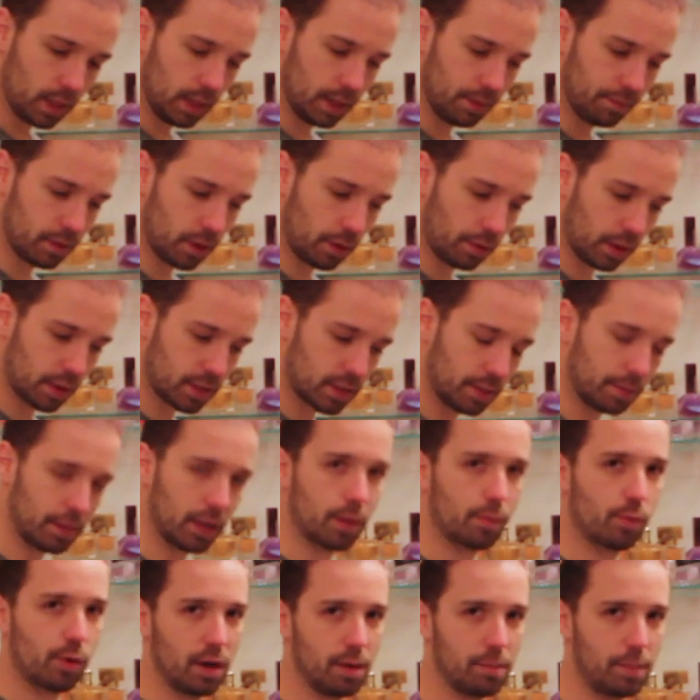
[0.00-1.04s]
even though they seem like
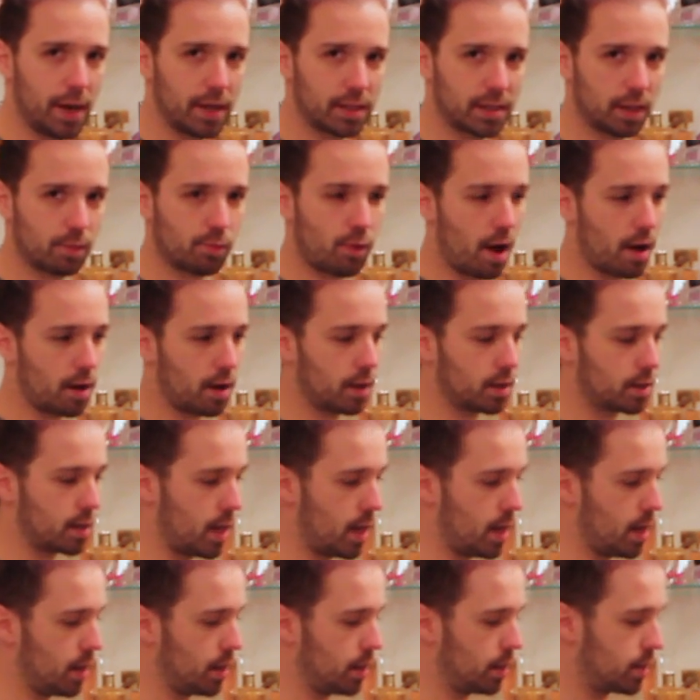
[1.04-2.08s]
a pretty basic product,
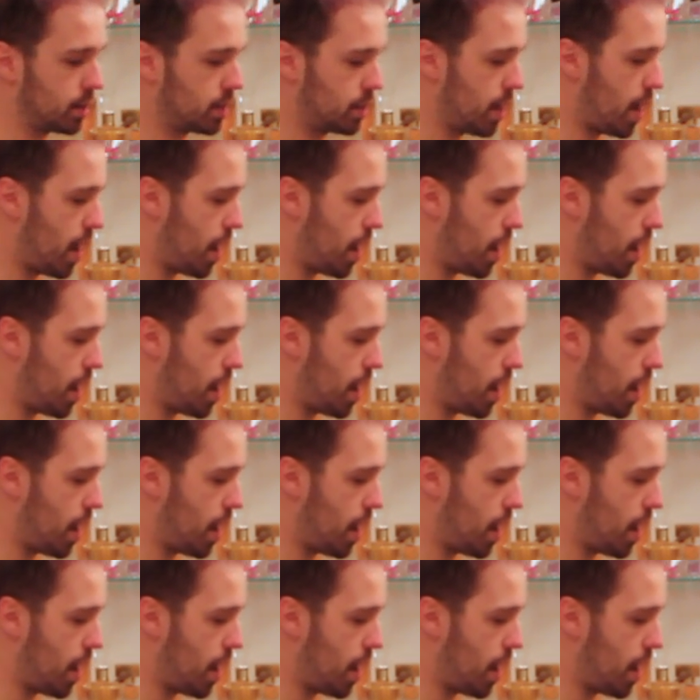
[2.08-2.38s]
is